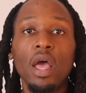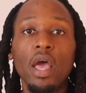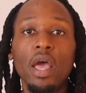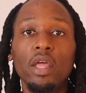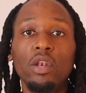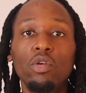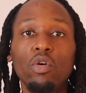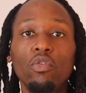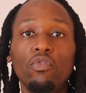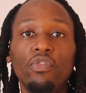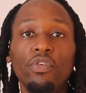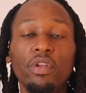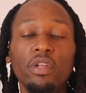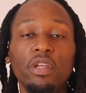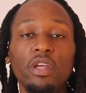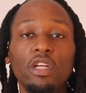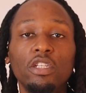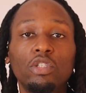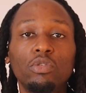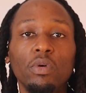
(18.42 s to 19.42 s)
And note for the
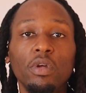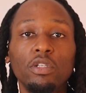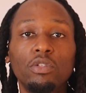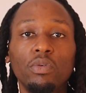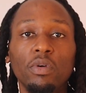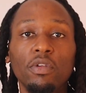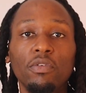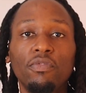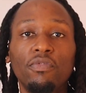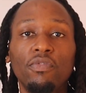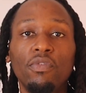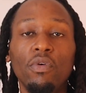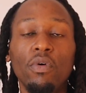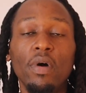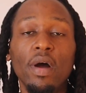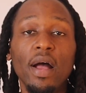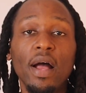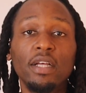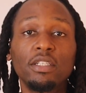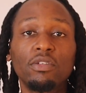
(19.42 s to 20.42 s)
year
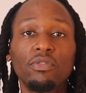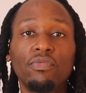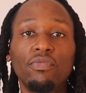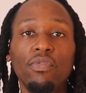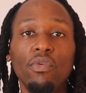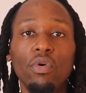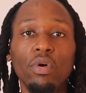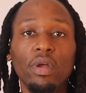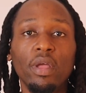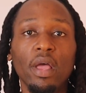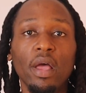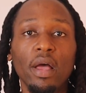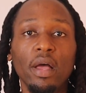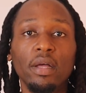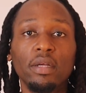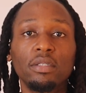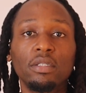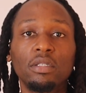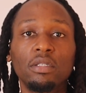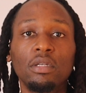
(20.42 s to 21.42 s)
2024 as a
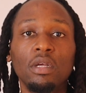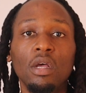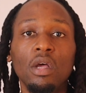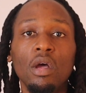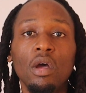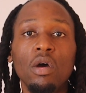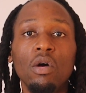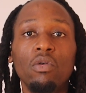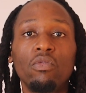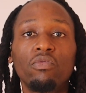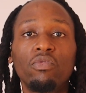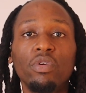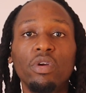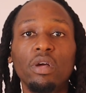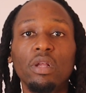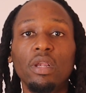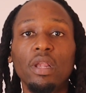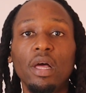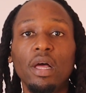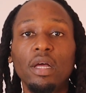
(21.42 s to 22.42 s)
forecast,
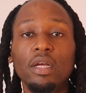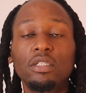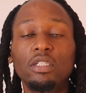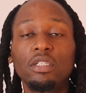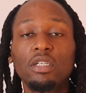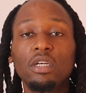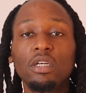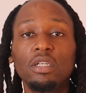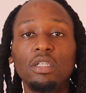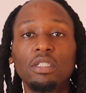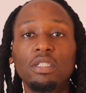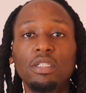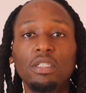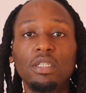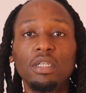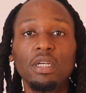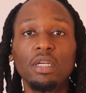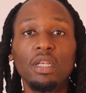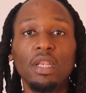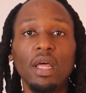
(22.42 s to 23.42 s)
realize you're going to
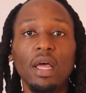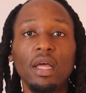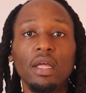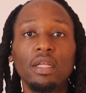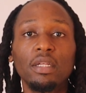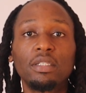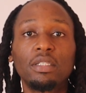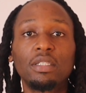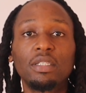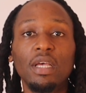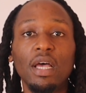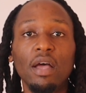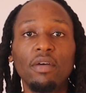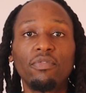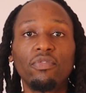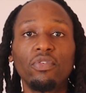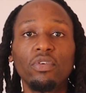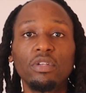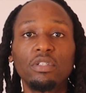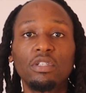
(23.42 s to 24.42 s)
see that it's
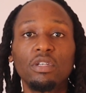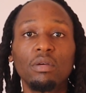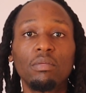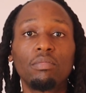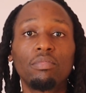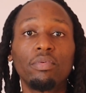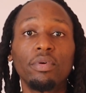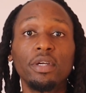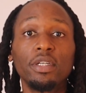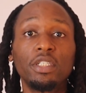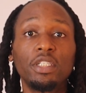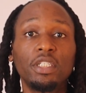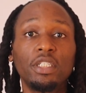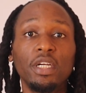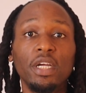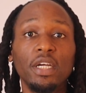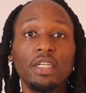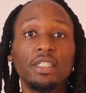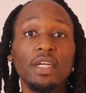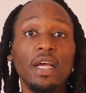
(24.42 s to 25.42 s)
time for you to embrace
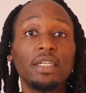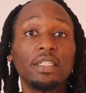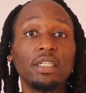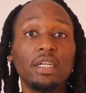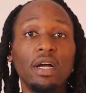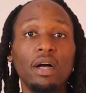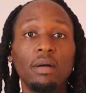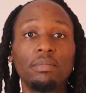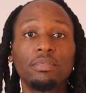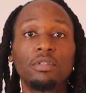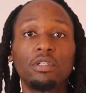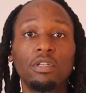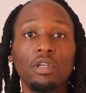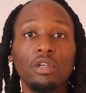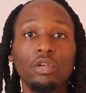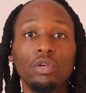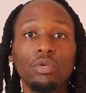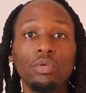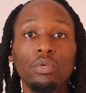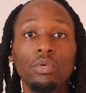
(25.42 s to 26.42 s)
change as it comes to
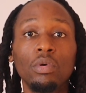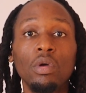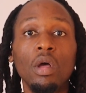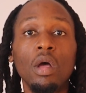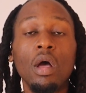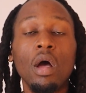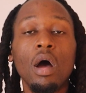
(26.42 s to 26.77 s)
you.